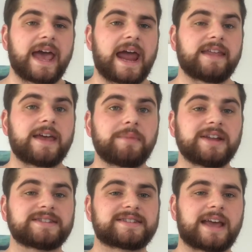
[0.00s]
And that
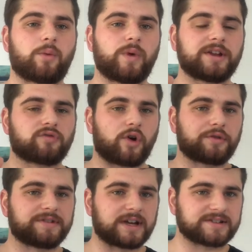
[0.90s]
means that when
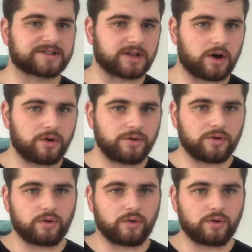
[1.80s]
growth does slow